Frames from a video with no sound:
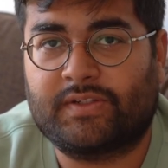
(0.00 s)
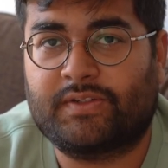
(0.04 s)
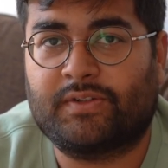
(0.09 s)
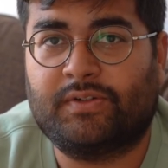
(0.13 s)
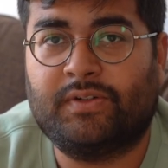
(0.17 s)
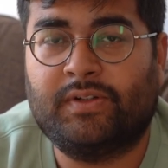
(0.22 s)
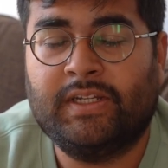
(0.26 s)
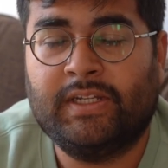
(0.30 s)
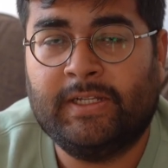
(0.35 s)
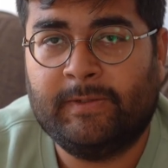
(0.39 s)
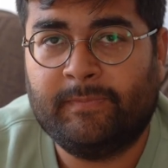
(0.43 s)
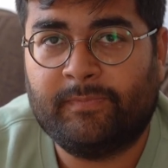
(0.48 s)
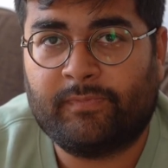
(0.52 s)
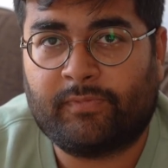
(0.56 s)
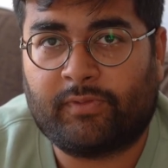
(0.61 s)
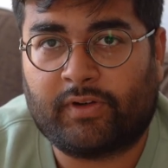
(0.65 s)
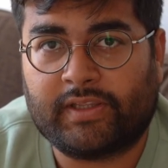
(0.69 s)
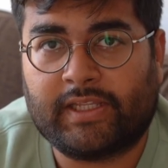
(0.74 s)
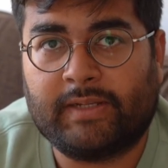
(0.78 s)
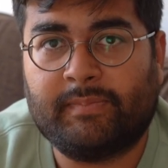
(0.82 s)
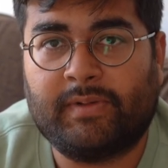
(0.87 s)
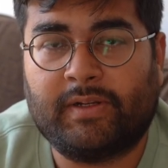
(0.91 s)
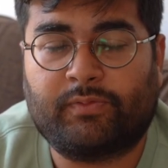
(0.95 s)
So
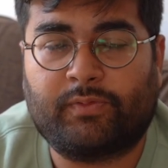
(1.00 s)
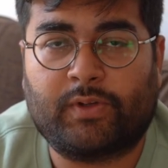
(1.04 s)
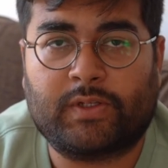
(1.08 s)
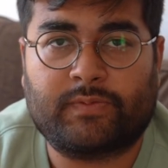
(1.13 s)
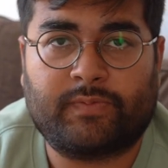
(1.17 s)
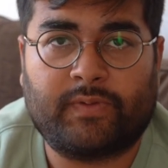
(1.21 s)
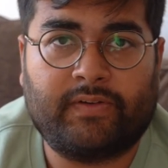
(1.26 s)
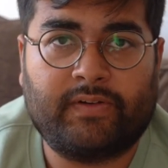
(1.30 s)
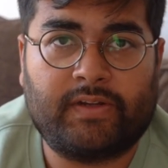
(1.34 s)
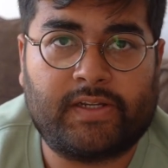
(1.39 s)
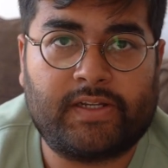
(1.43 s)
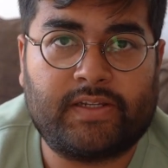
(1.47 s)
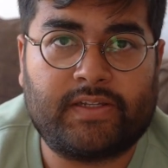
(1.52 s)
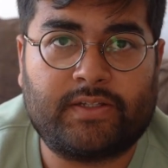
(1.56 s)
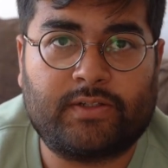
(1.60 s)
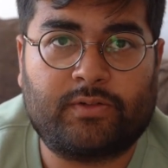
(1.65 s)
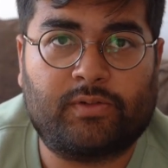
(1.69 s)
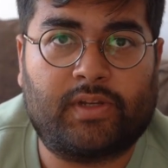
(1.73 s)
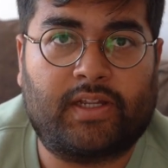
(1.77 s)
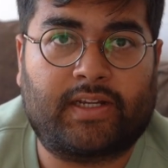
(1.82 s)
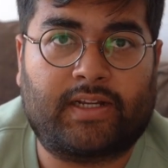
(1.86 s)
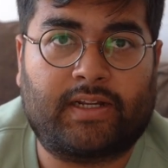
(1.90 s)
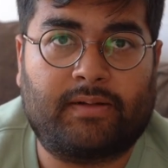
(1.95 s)
for them it was very easy
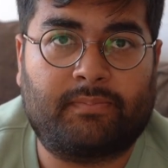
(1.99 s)
to like